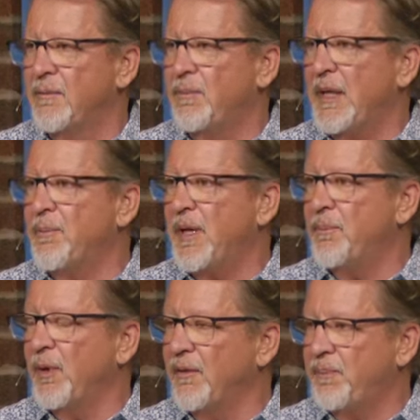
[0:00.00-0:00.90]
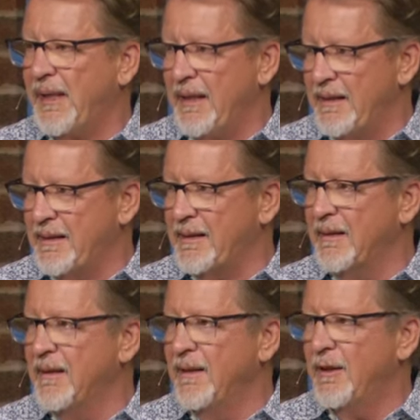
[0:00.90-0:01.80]
be a people of peace,
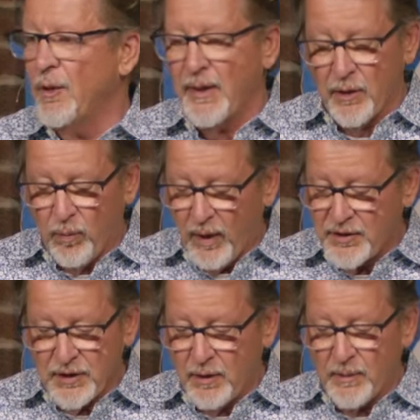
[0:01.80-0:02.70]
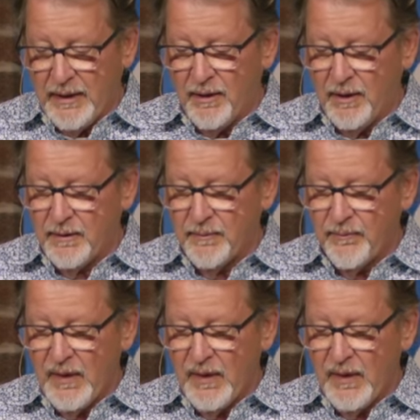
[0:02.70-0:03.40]
no matter what's going on.